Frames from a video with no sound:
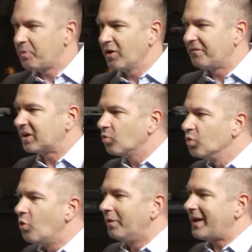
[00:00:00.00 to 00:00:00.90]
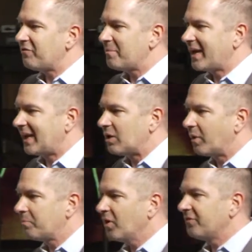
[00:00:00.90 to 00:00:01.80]
perfect. A rule will never make
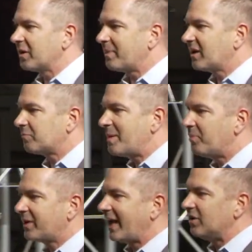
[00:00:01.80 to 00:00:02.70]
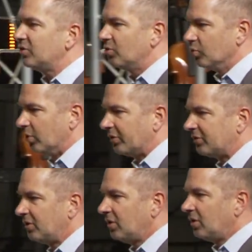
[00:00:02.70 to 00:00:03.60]
anyone perfect because people can't do the
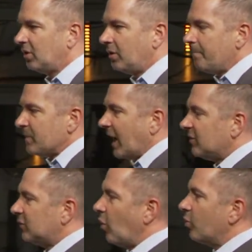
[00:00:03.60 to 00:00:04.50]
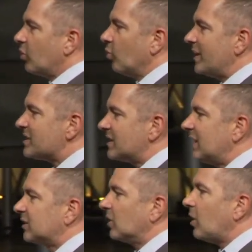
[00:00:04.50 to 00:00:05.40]
rules. And so the reason
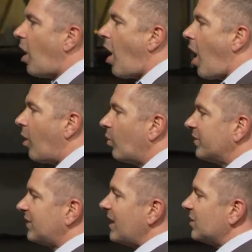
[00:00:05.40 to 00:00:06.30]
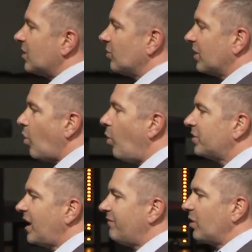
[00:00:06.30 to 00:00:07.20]
that the law was a, the
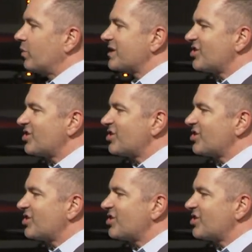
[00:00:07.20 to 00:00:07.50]
old covenant was a